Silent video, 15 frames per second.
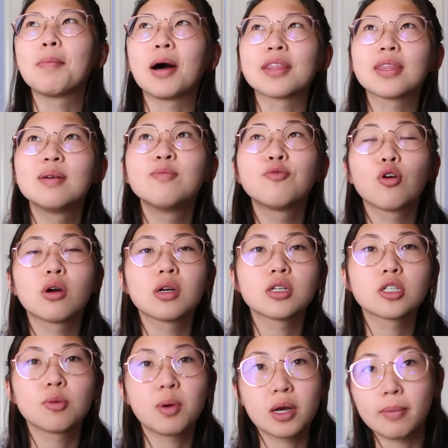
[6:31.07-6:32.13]
I bought them
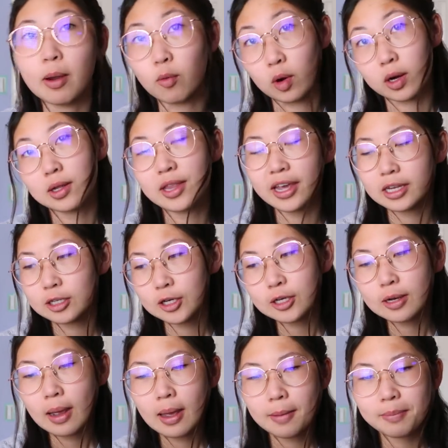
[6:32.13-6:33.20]
to put on my work
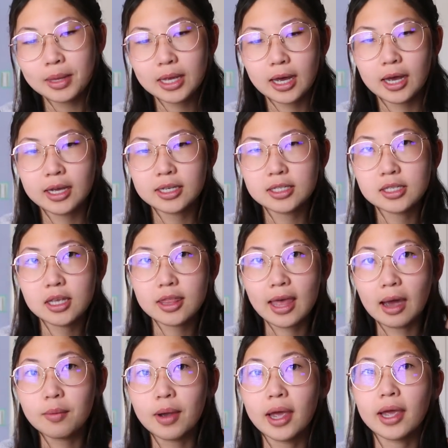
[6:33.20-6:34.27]
lanyard, because
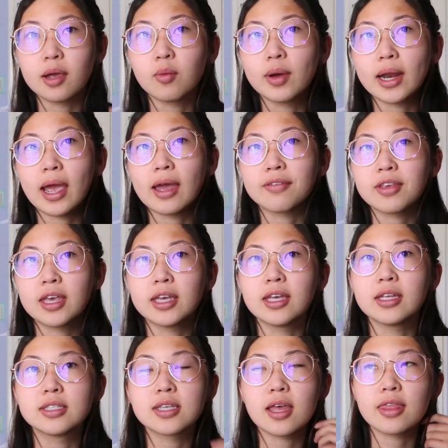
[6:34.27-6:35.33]
that way when I have
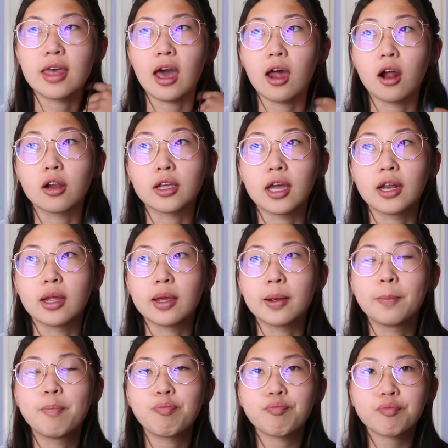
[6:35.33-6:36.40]
kids that are
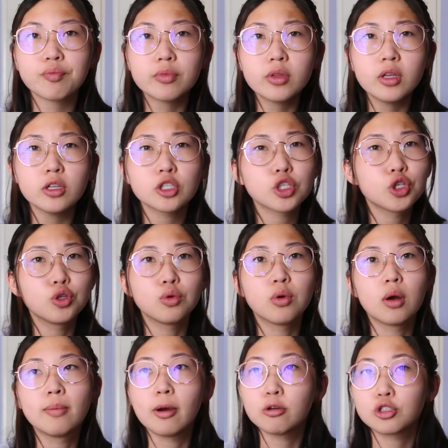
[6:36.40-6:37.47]
getting
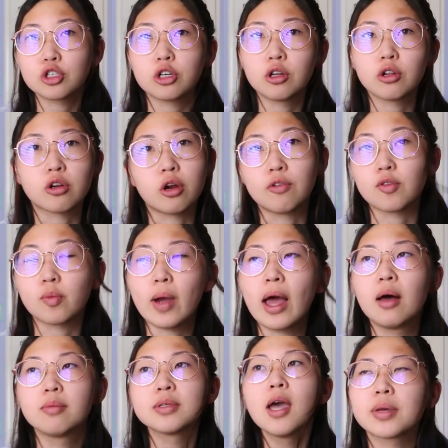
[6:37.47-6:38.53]
too emotional or
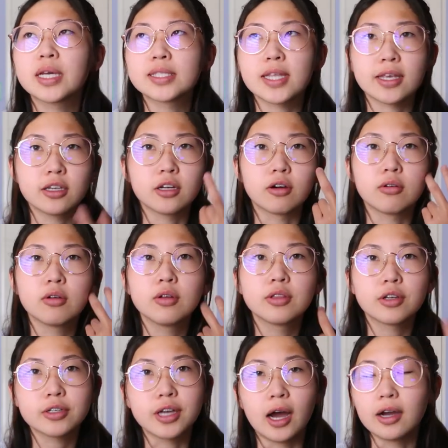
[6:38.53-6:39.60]
overwhelmed, because they, you know,
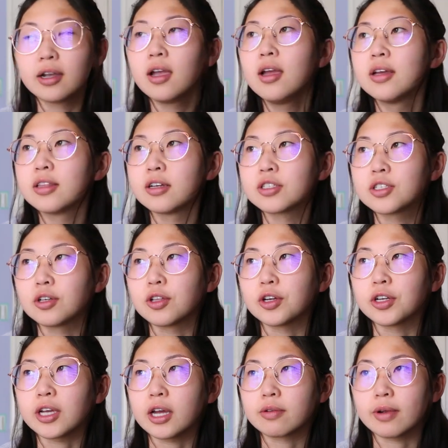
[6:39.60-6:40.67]
they're young, they're still
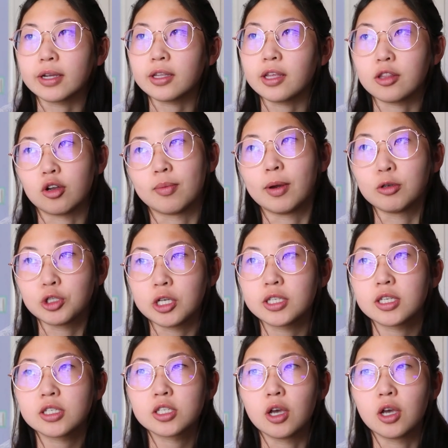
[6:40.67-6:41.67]
learning how to regulate their emotions.